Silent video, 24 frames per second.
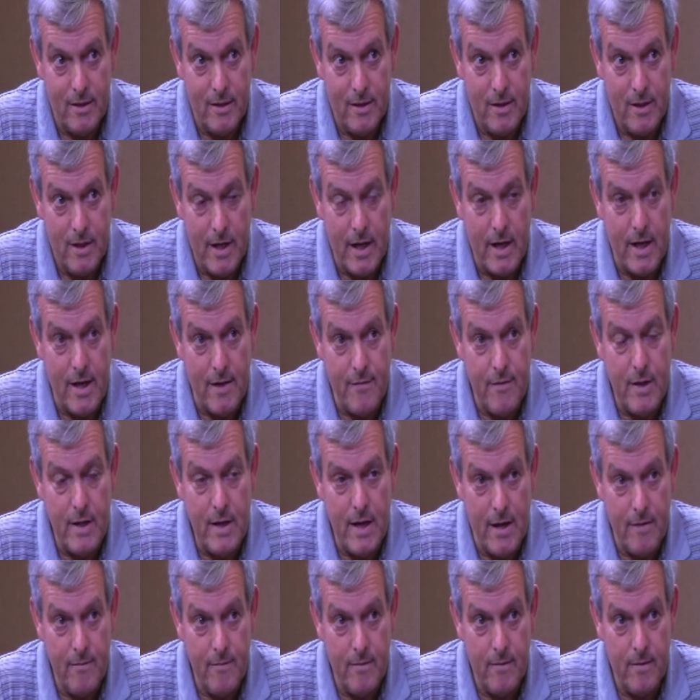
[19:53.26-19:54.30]
No,
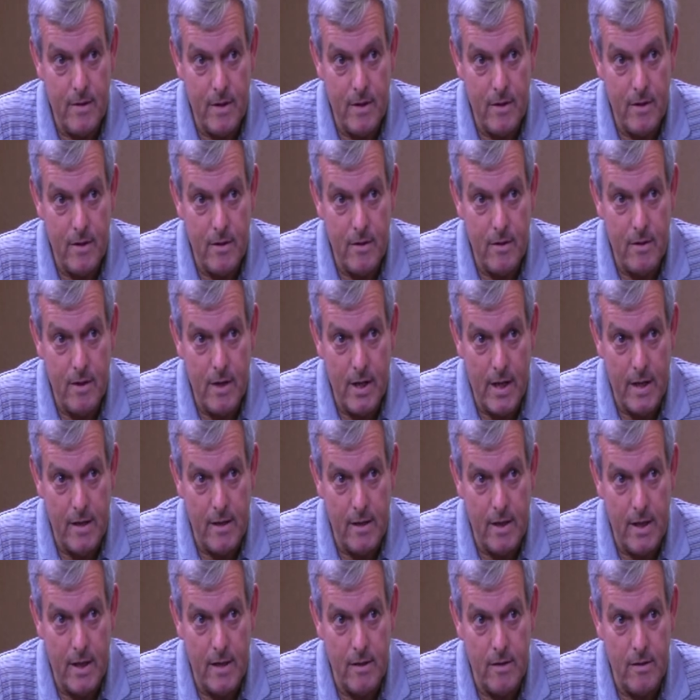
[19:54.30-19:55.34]
I feel you
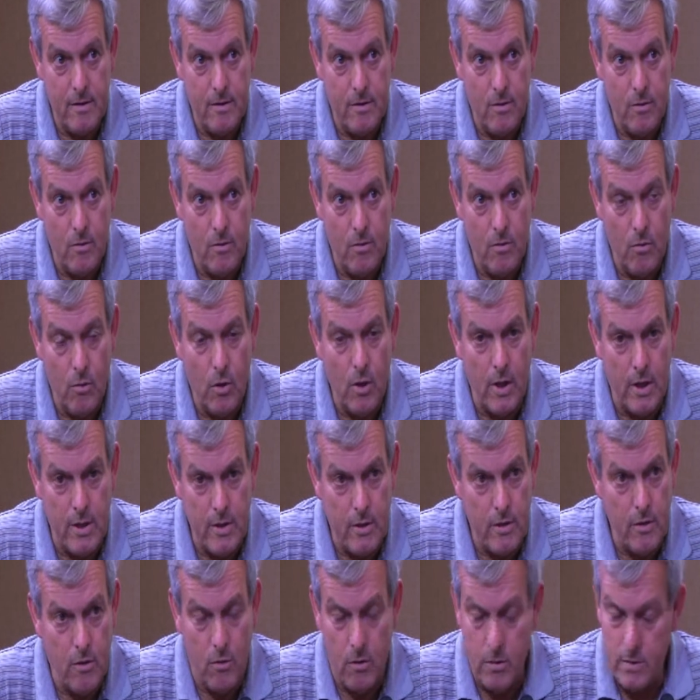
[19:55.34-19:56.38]
like this position. Well,
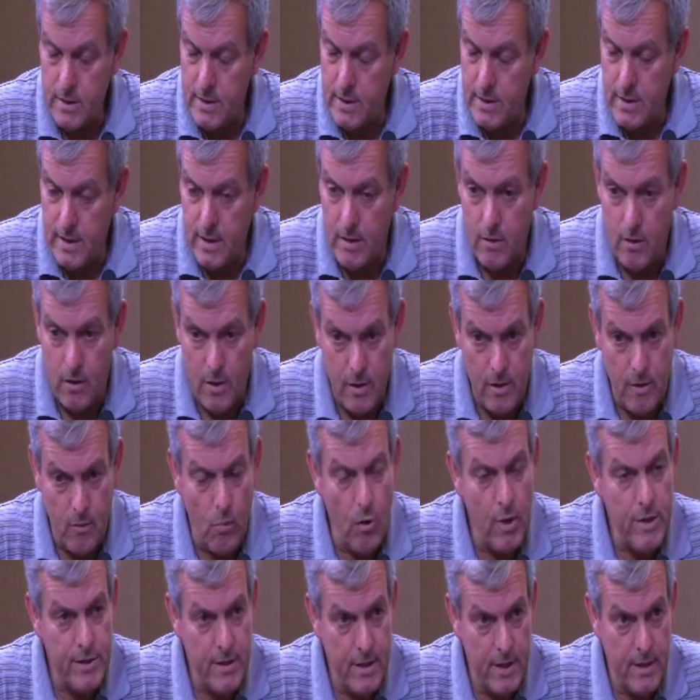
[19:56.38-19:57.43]
no,
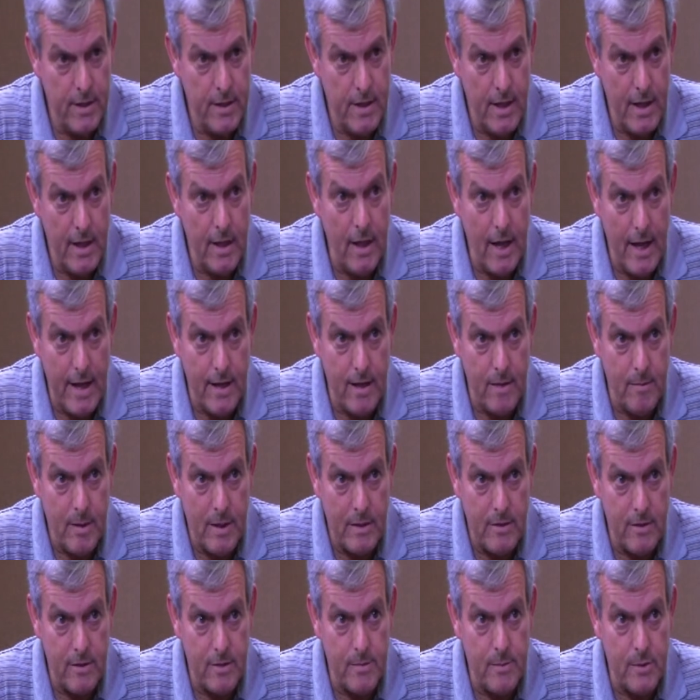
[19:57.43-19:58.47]
one thing that I like
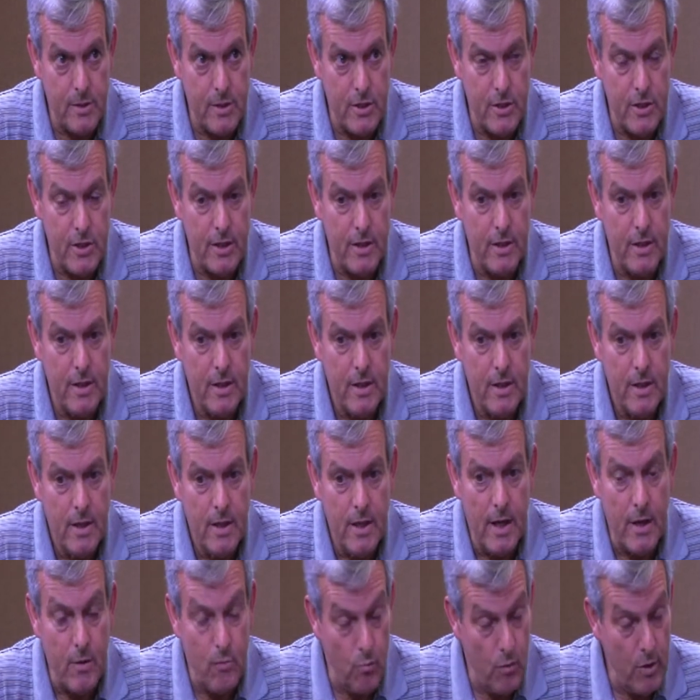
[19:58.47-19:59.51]
about this position,
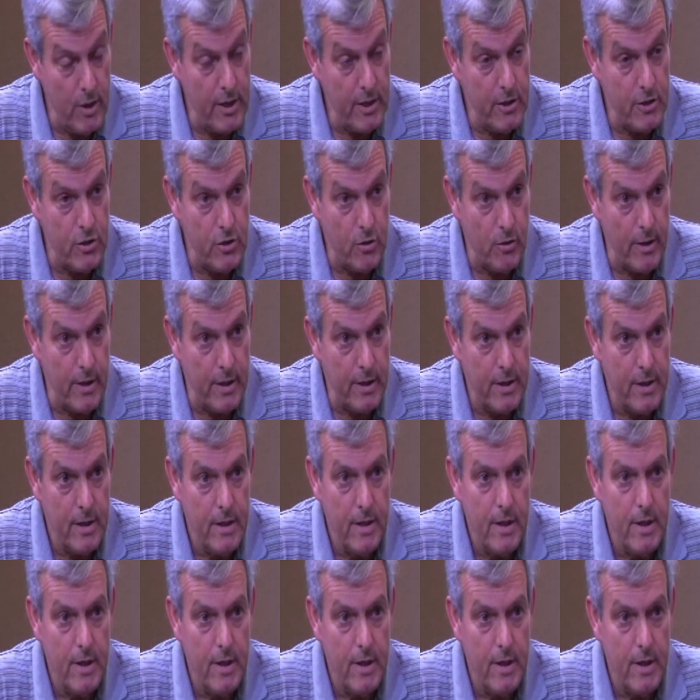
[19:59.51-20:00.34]
I really enjoy.